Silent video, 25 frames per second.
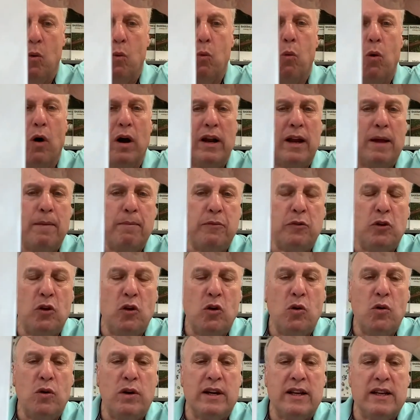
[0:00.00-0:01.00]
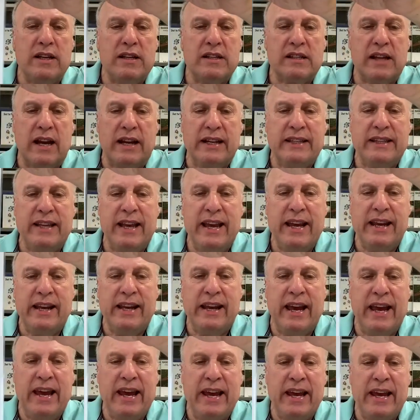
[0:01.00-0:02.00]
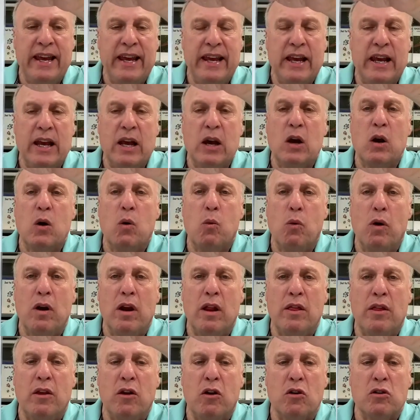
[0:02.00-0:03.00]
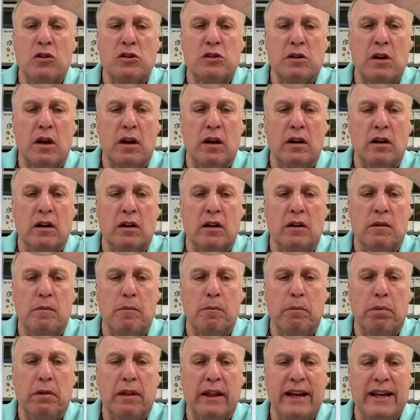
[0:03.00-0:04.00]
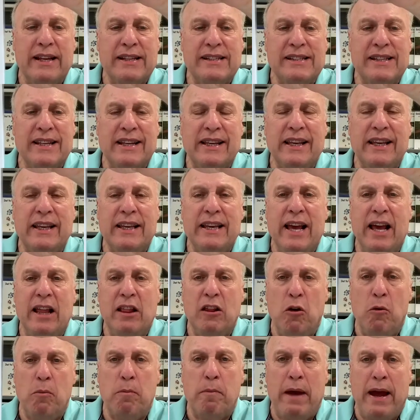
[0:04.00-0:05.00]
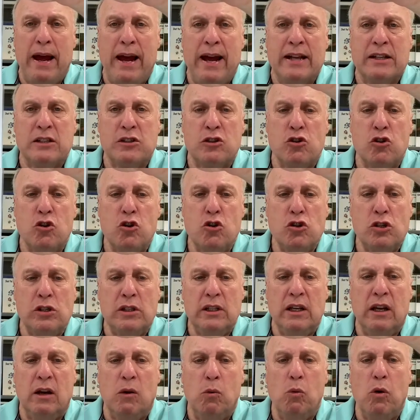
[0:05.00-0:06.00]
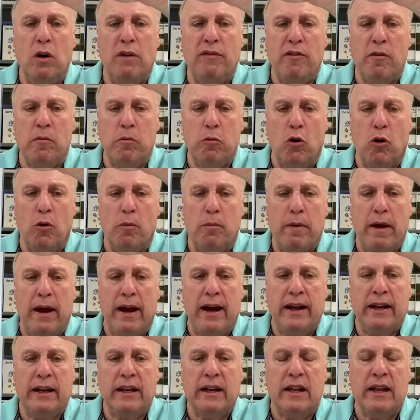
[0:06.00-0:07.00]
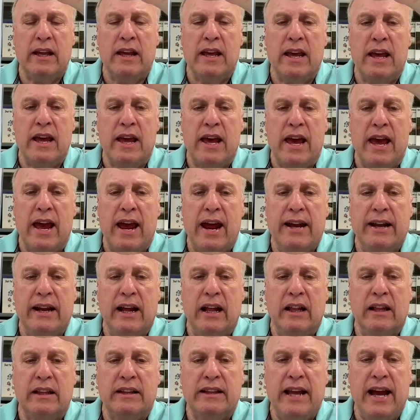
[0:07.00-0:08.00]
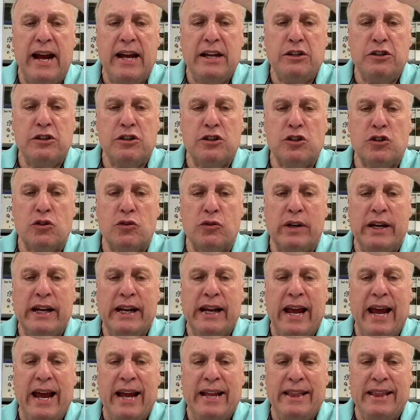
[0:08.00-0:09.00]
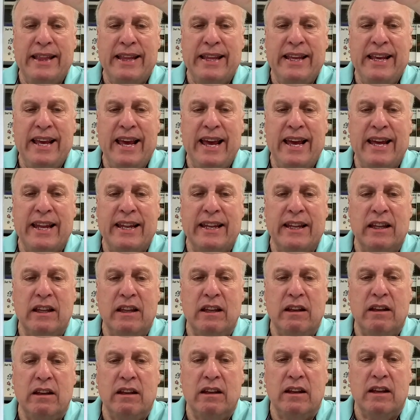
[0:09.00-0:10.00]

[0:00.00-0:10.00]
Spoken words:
What I'm doing is I take one of those plastic yellow bats, usually a wiffle ball bat, and I'll attach a string at the end.